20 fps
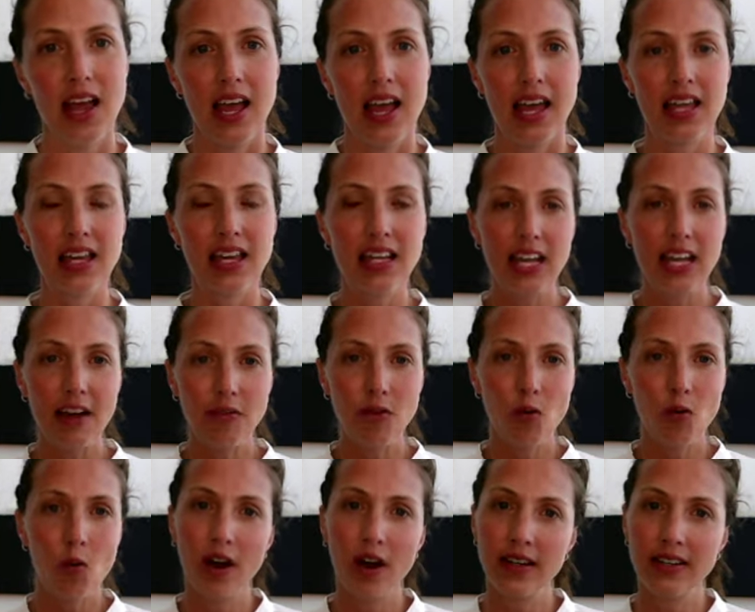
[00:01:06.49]
In level
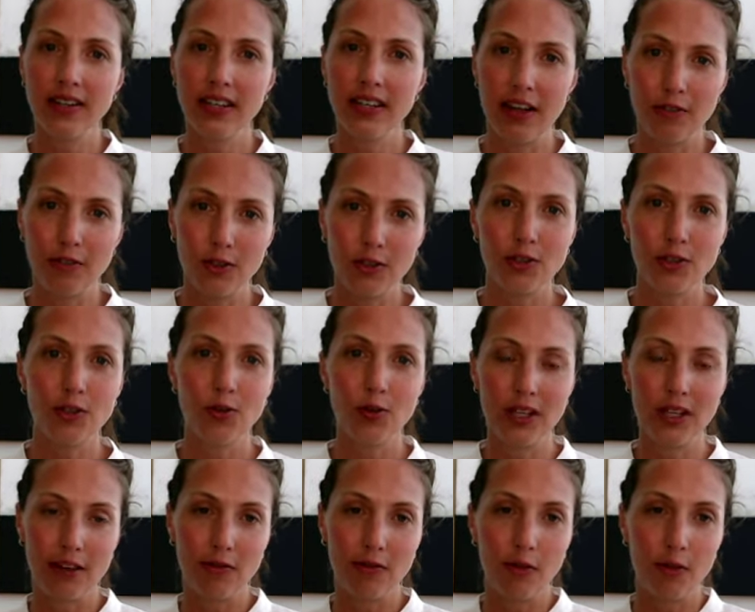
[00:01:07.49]
1, level 2, and
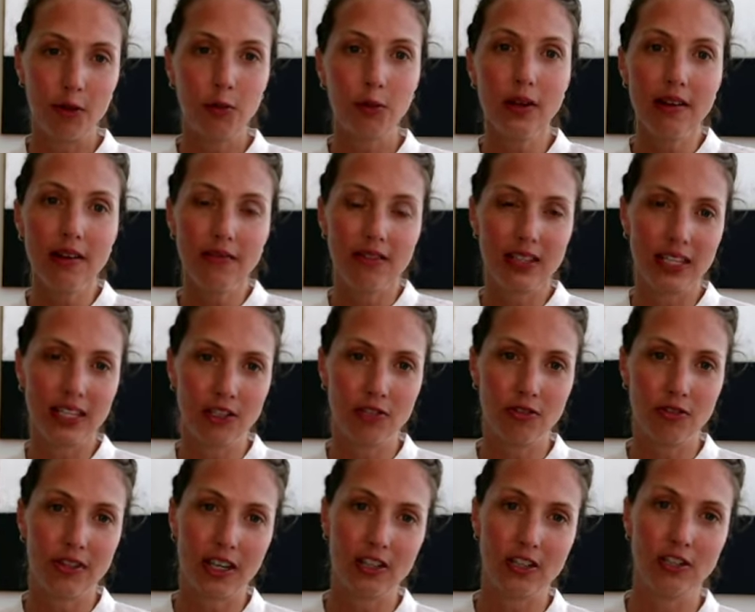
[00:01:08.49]
level 3 of this
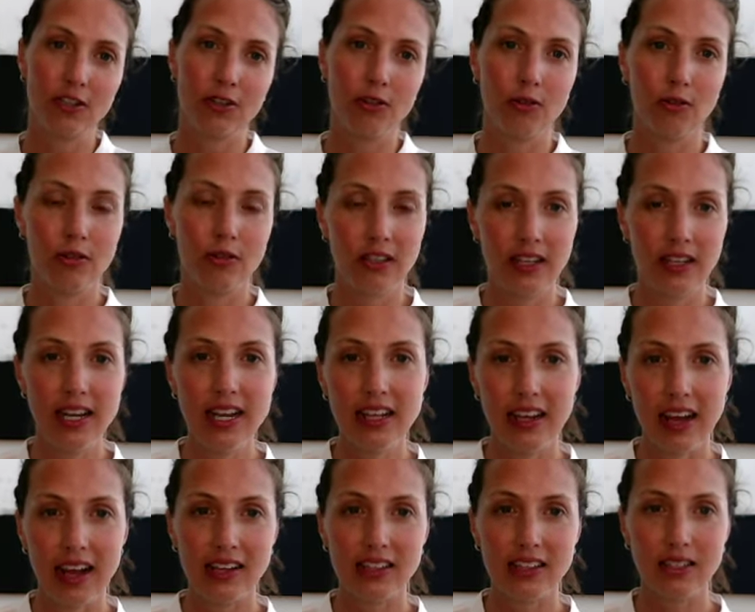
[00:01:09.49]
Introduction to Kundalini
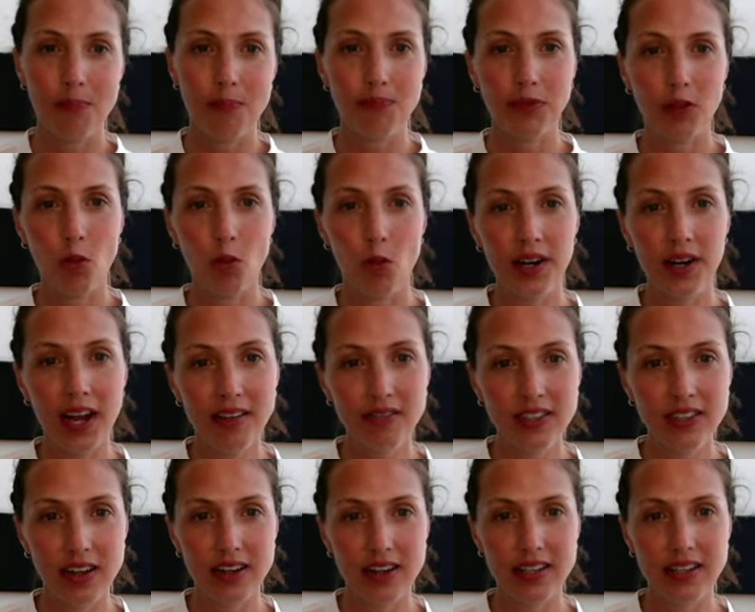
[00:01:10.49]
class, what I've
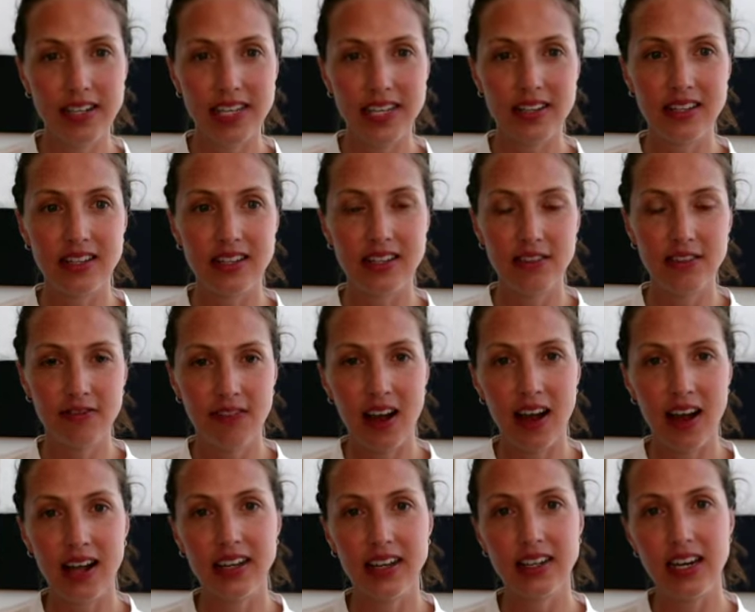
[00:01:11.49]
done is
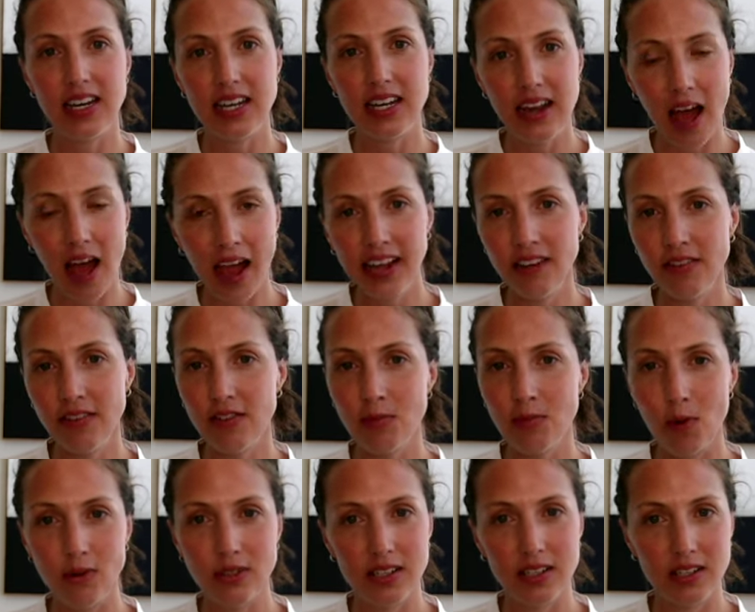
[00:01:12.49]
define 9 of the
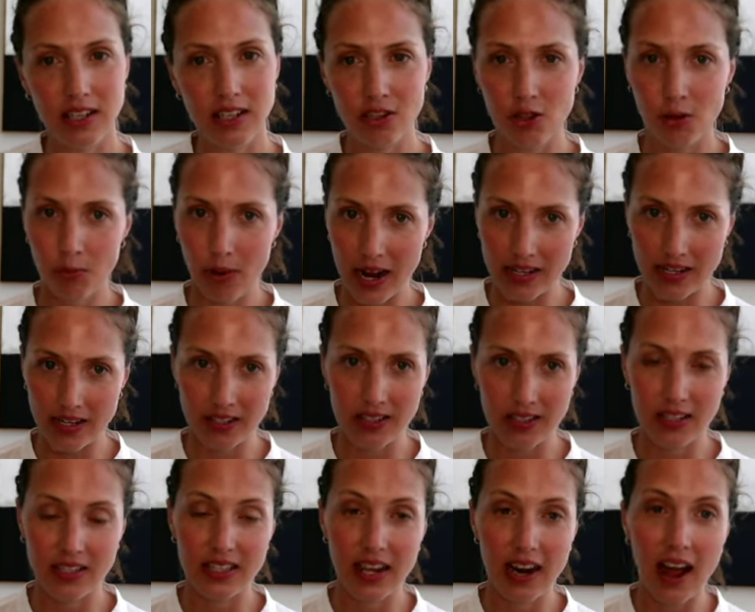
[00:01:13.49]
most essential
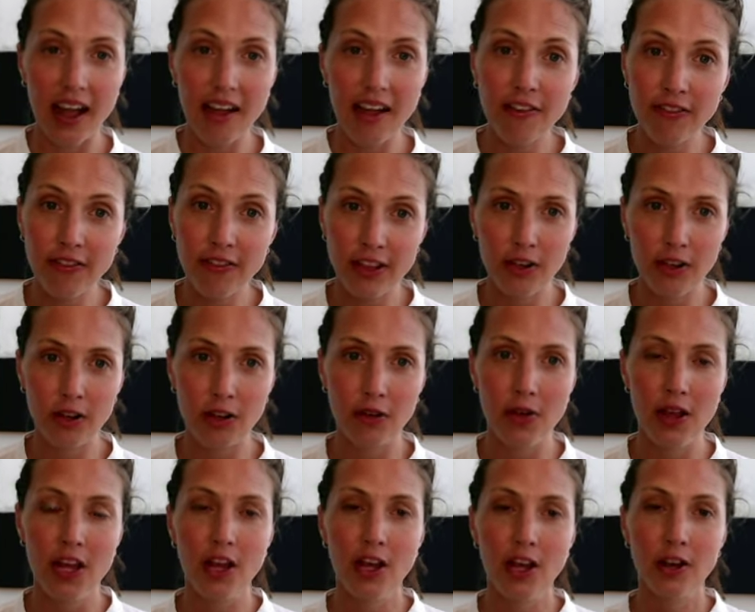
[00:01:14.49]
practices that I feel
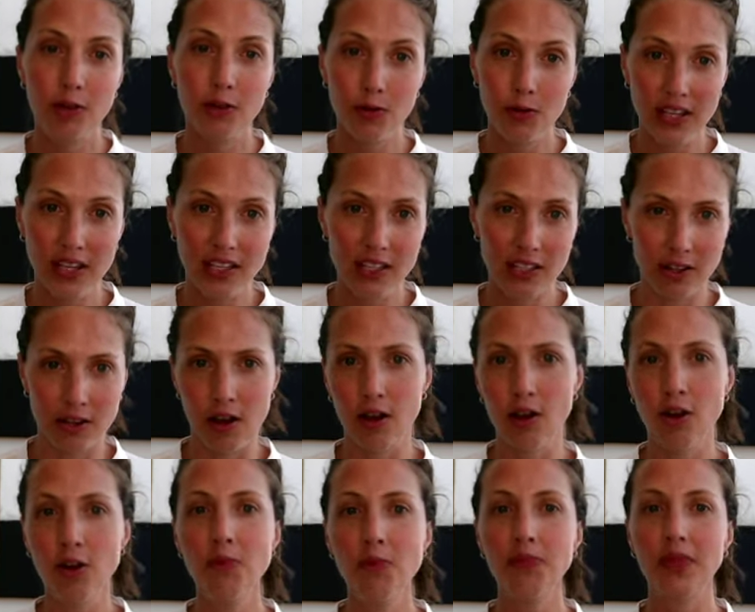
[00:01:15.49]
you need to
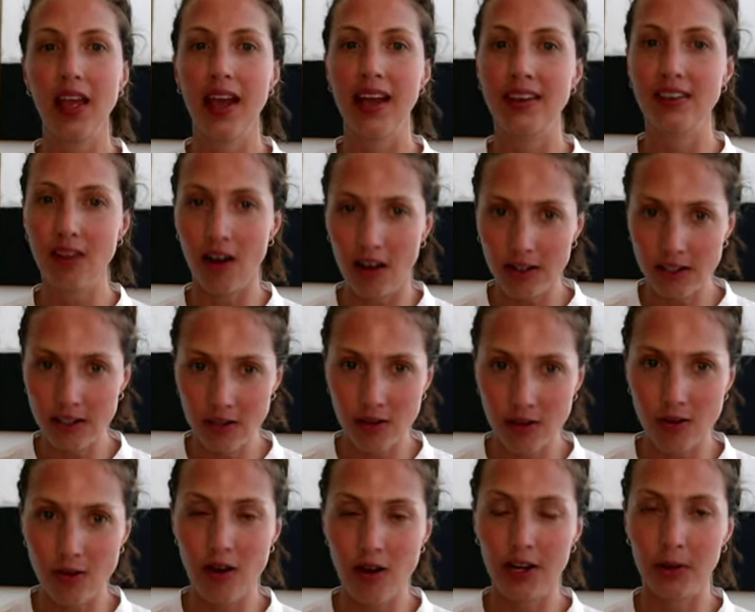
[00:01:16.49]
know, and
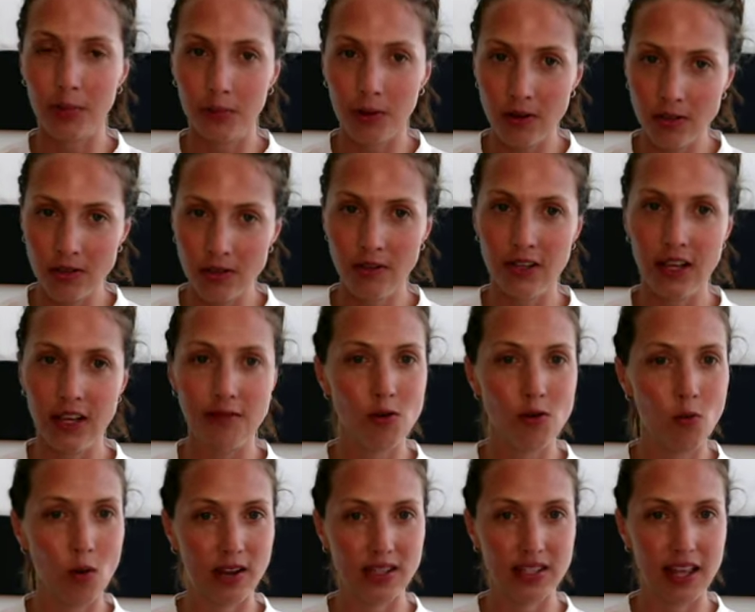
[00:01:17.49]
also on a personal level,
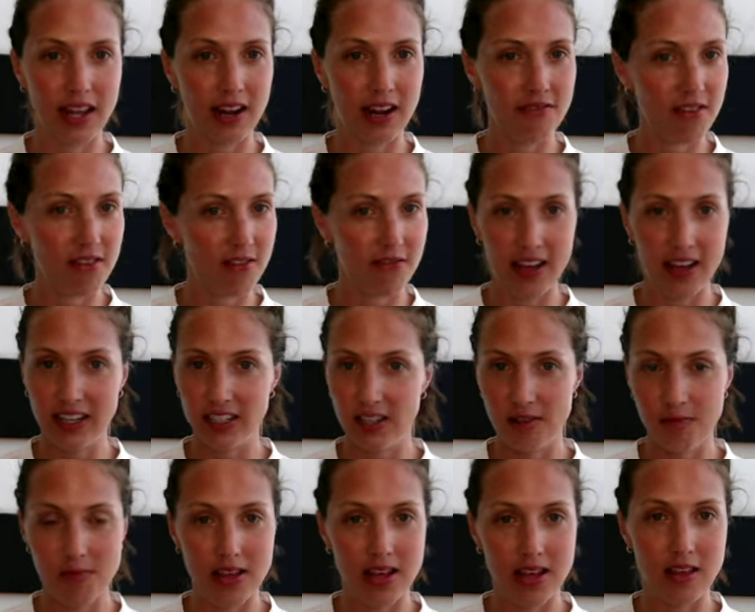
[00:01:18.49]
ones that have affected
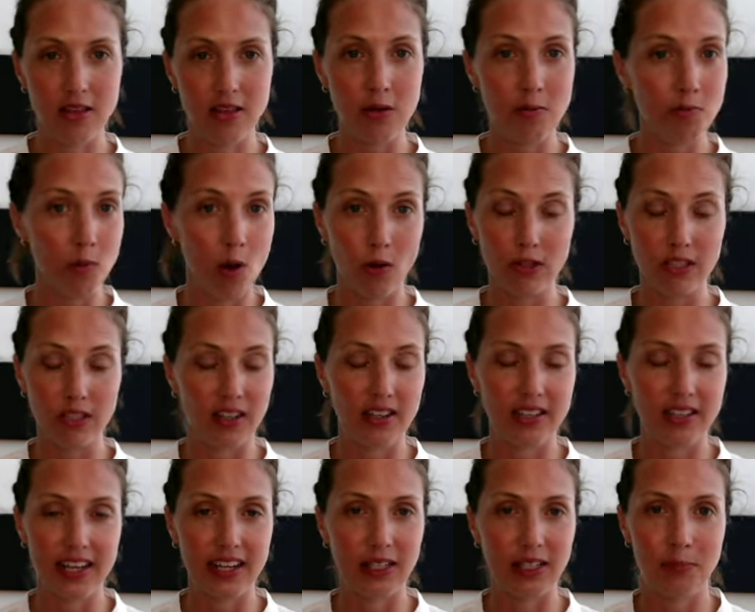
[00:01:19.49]
me the most on a
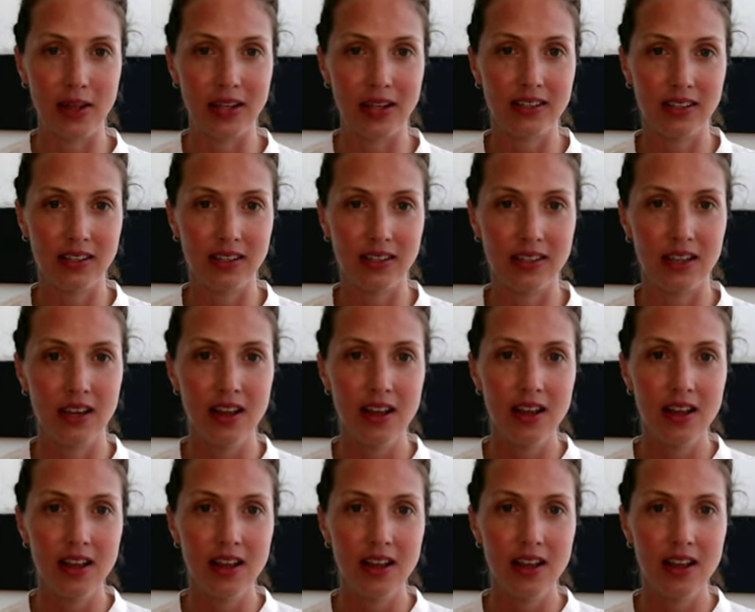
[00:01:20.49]
daily basis.